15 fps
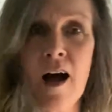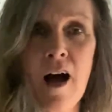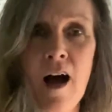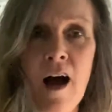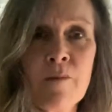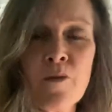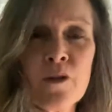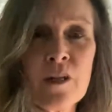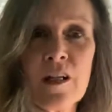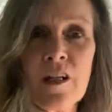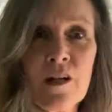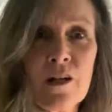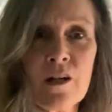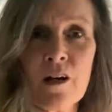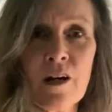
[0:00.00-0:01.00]
I'm only
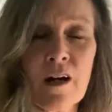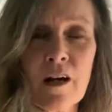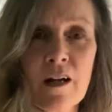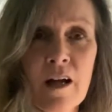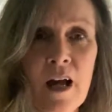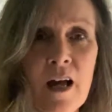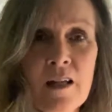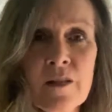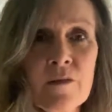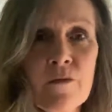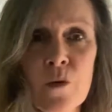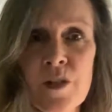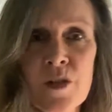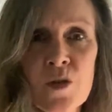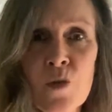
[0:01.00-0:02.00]
here as a
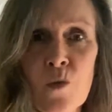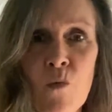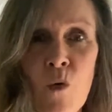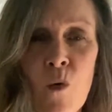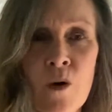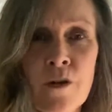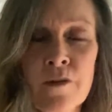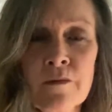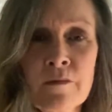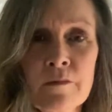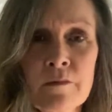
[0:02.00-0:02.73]
voice to warn.